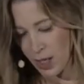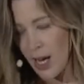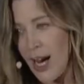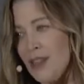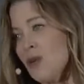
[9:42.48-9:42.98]

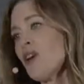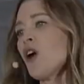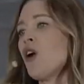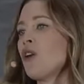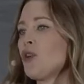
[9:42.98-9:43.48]
I think we
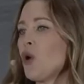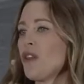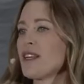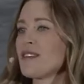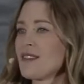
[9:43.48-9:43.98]
all know
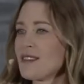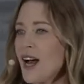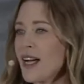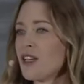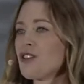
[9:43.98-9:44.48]
that
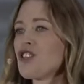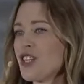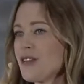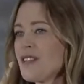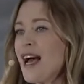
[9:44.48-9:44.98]
societal
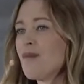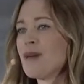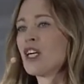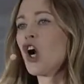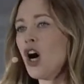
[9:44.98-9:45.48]
shifts have
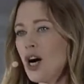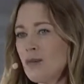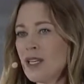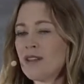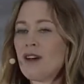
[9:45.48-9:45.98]
been
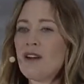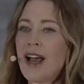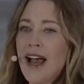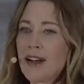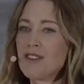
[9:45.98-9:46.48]
common
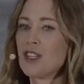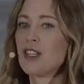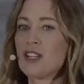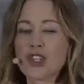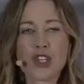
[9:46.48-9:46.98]
after
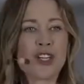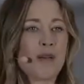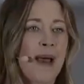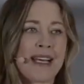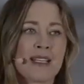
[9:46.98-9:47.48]
and during a
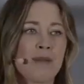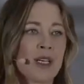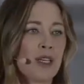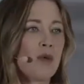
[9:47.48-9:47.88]
pandemic.